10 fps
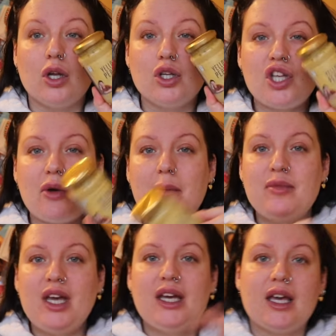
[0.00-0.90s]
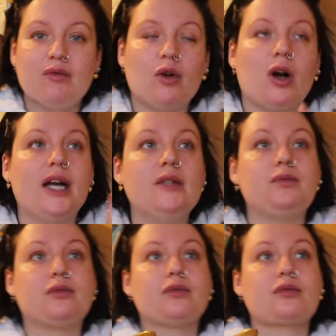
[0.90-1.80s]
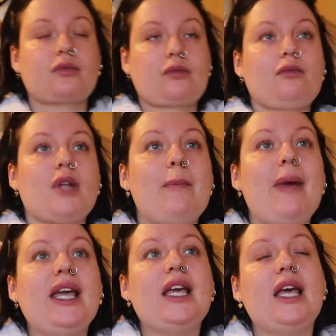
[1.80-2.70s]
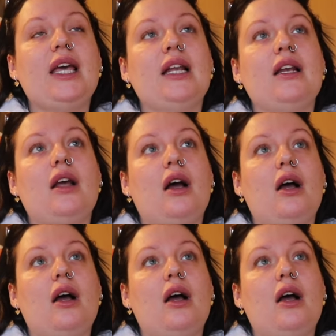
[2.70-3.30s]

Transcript: So I'm thinking, right, making